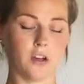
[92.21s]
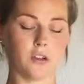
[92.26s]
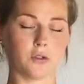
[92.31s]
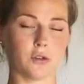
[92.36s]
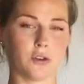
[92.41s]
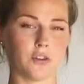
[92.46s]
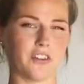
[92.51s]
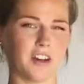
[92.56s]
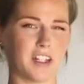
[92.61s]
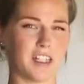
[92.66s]

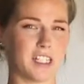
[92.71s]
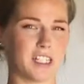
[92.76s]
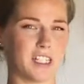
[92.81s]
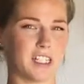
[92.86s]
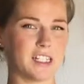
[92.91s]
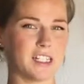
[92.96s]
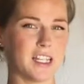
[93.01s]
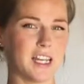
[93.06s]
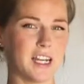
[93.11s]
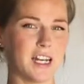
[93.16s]
sort of cut the
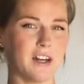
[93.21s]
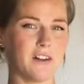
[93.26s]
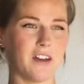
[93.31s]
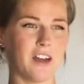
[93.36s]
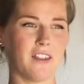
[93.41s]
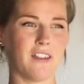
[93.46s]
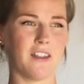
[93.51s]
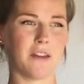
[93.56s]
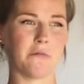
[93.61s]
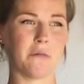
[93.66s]
inside out
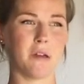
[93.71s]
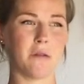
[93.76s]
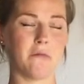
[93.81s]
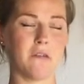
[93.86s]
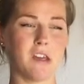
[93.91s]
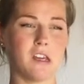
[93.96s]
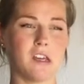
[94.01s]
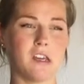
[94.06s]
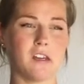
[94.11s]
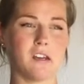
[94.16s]
and then
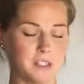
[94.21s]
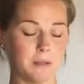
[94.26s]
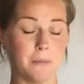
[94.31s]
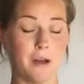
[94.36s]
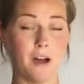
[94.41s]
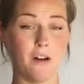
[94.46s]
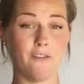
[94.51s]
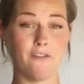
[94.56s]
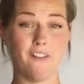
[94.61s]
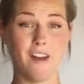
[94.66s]
maybe somehow